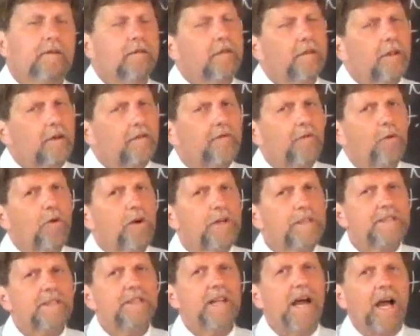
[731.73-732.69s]
Therefore,
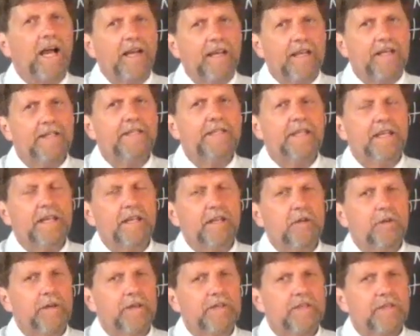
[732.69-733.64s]
it's not
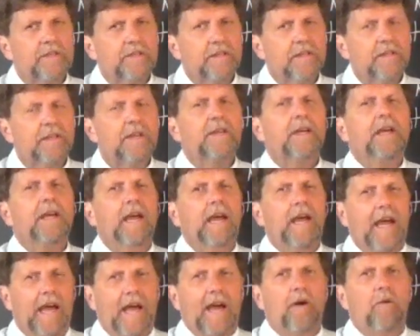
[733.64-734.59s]
continuous
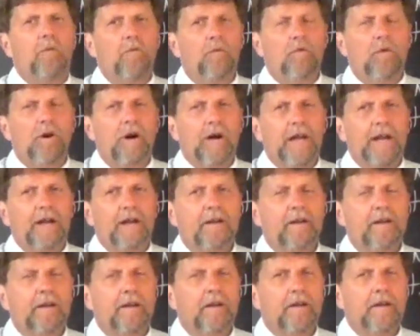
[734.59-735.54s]
at 1.
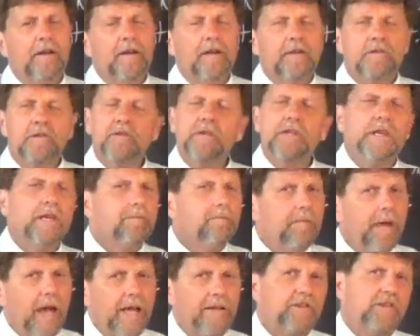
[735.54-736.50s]
So it
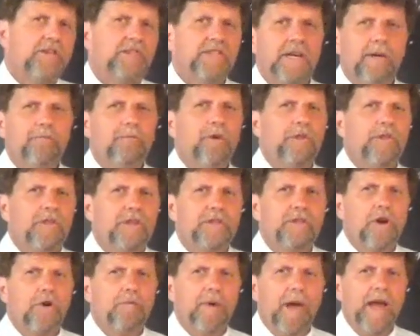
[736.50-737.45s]
matches up with the
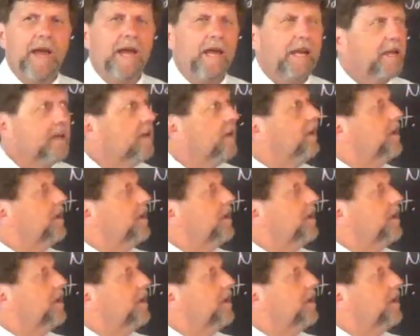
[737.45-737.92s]
domain.